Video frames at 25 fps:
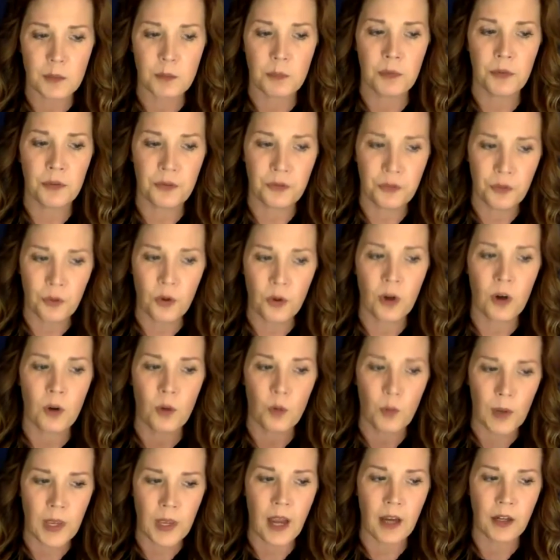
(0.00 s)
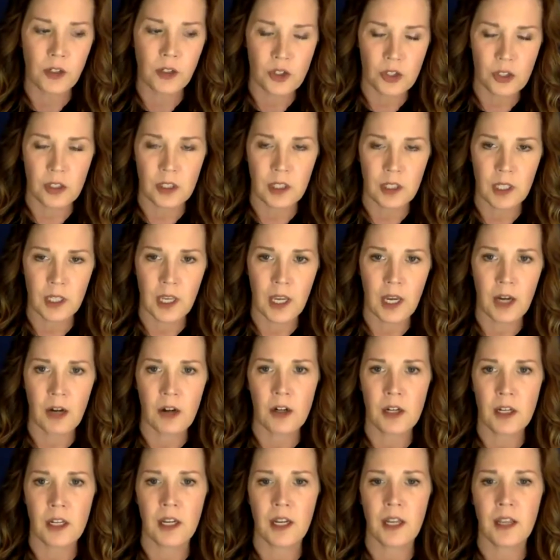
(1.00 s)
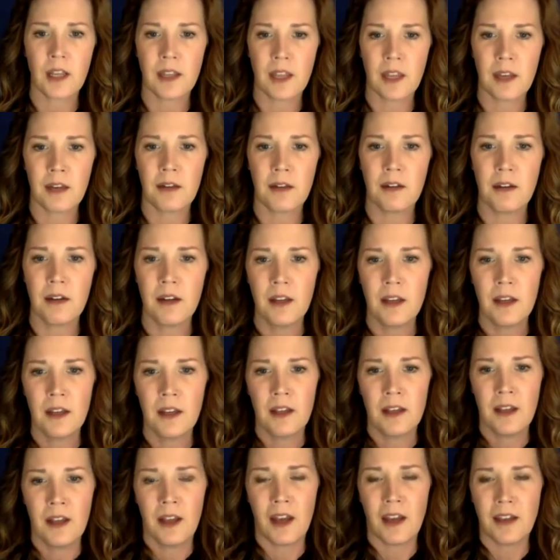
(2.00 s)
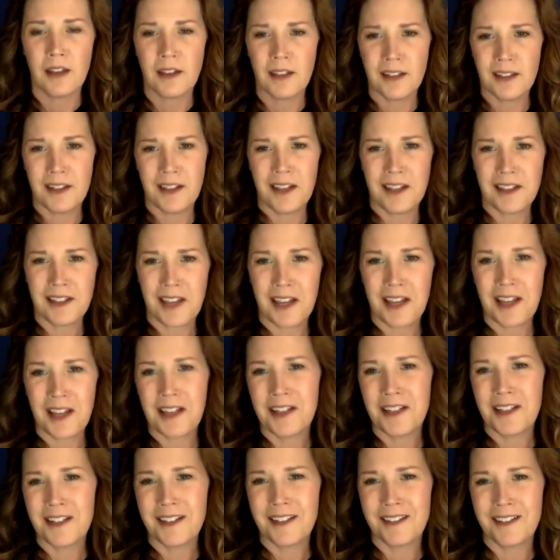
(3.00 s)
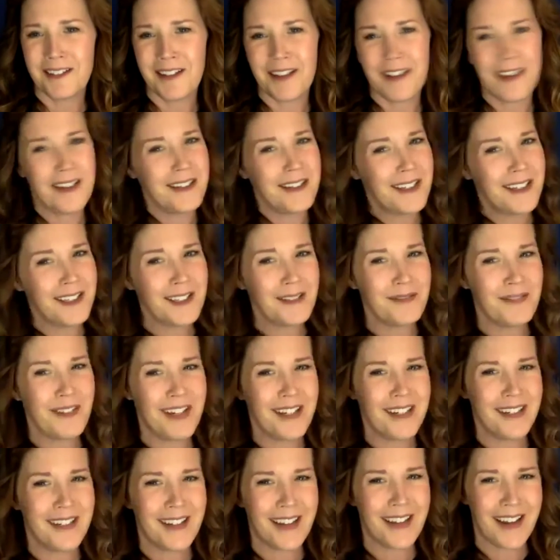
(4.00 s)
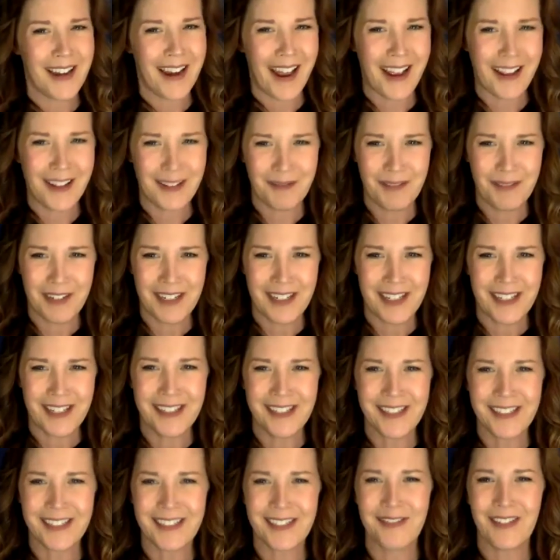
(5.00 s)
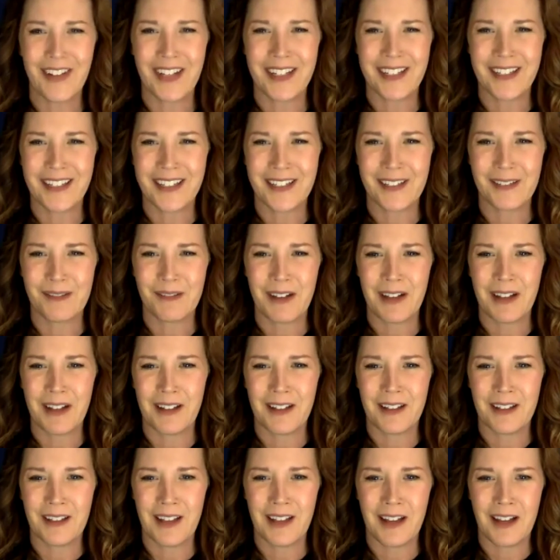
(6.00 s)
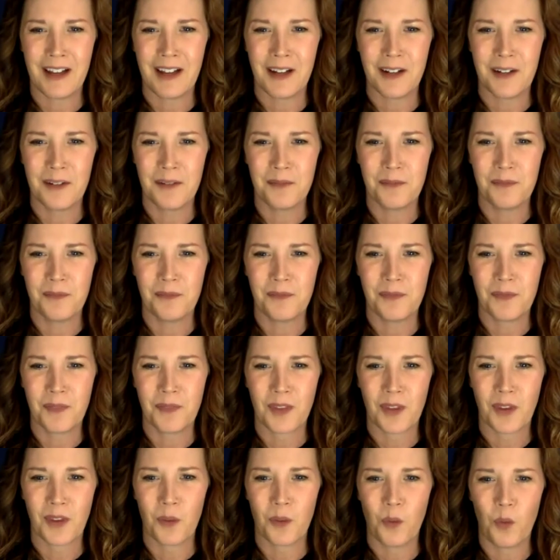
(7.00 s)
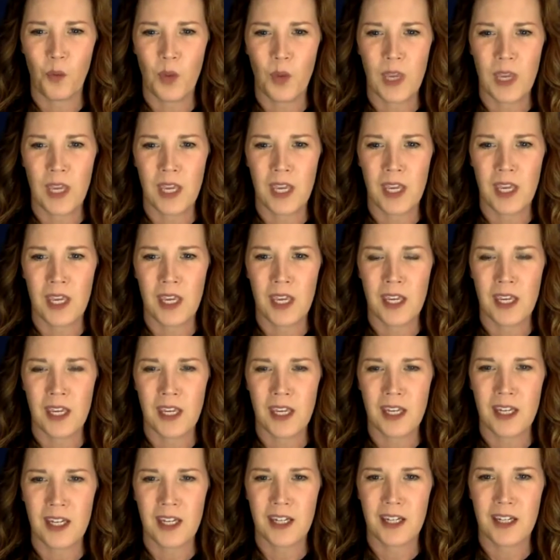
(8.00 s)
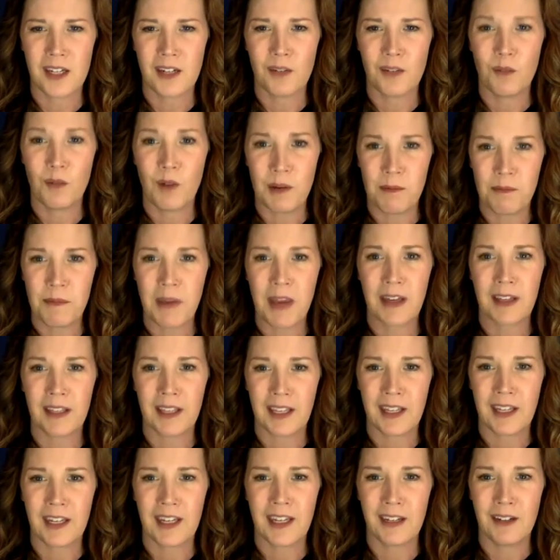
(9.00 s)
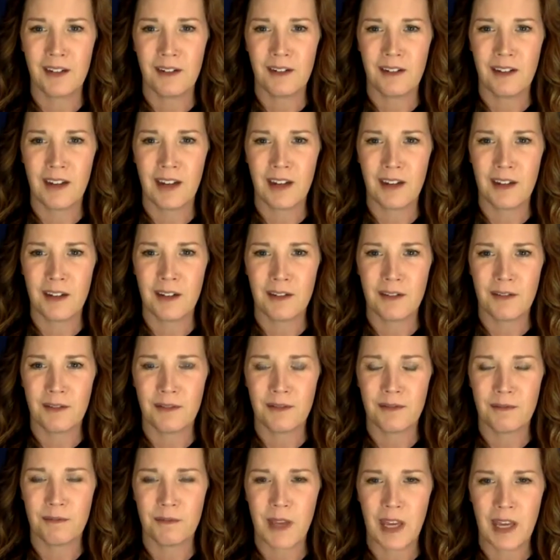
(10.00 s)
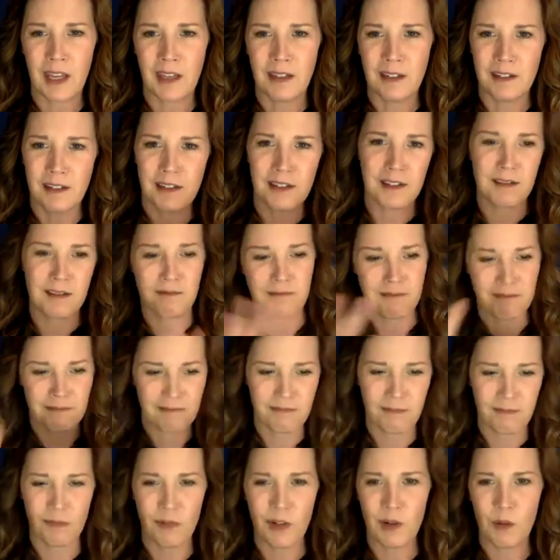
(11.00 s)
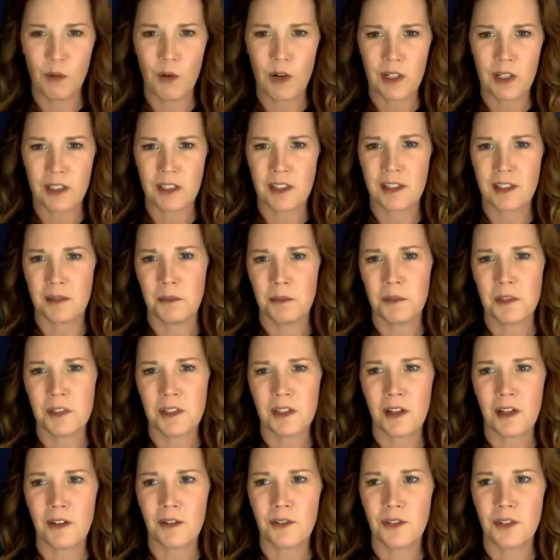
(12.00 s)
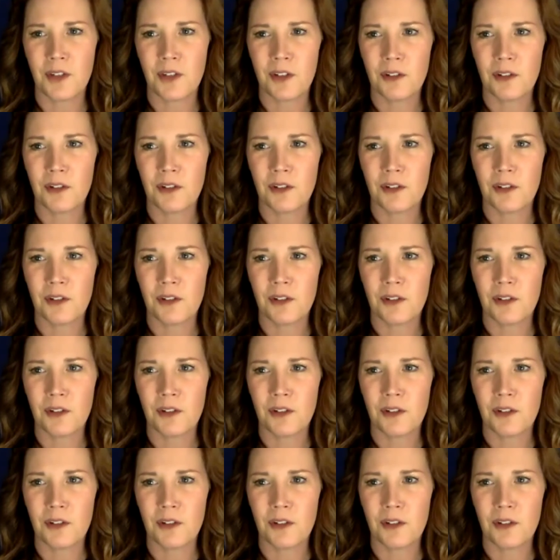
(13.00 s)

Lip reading: before we actually aired it, and then as I anticipated, and as Mindy anticipated as well, we went back in and reworked some stuff. So